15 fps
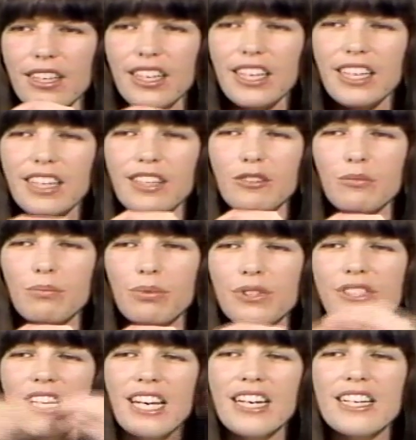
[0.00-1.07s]
he
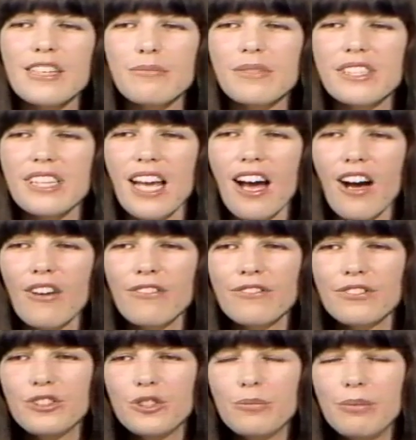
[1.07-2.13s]
presented himself
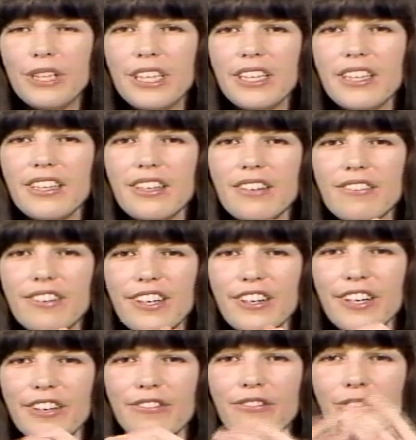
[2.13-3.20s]
to be a
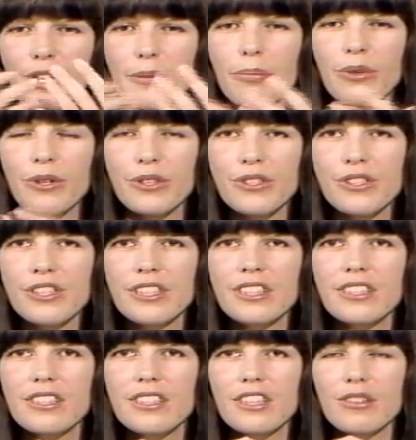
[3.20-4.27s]
very free
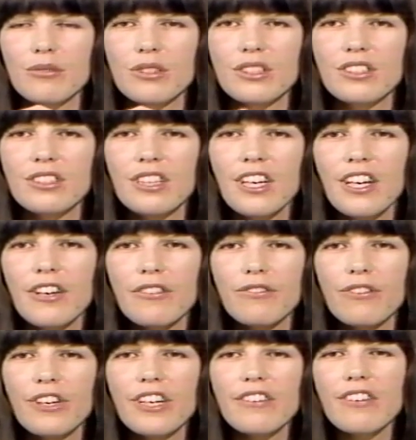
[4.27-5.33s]
person that was
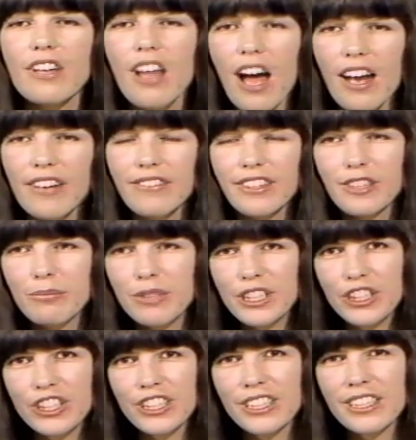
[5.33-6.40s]
free of a lot of
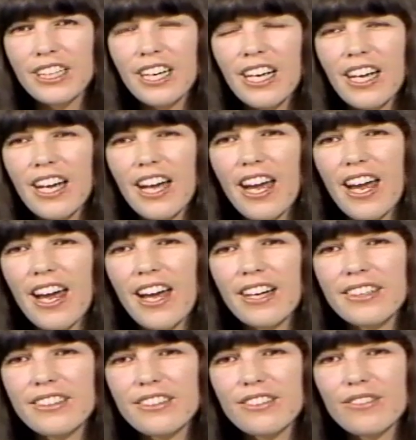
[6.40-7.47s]
inhibition.
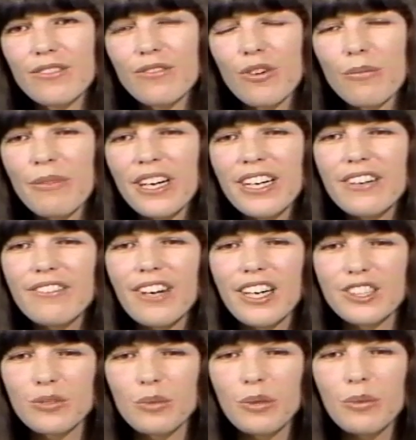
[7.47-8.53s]
And for many of
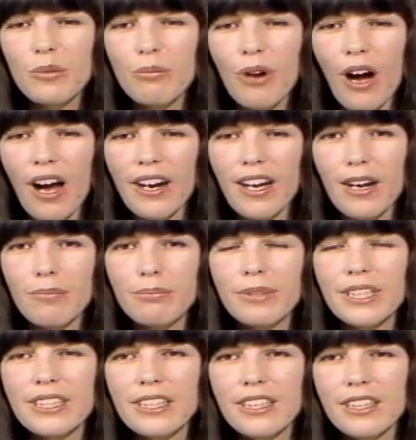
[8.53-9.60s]
us, we were brought up
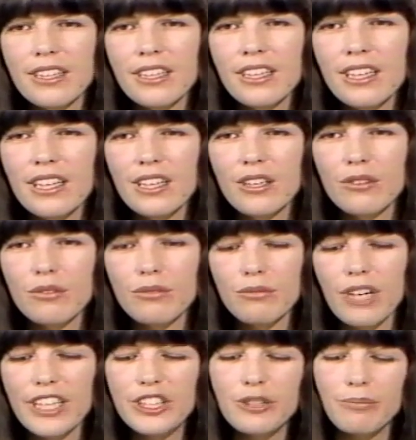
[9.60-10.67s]
in a,
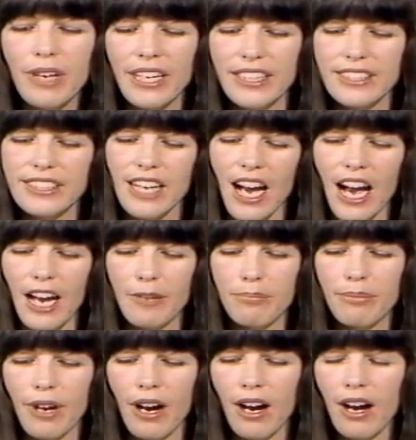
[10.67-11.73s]
regimented type
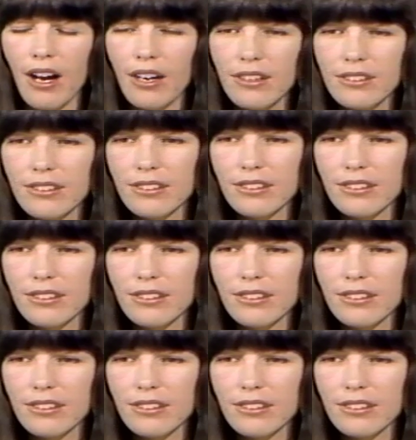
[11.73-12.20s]
uh,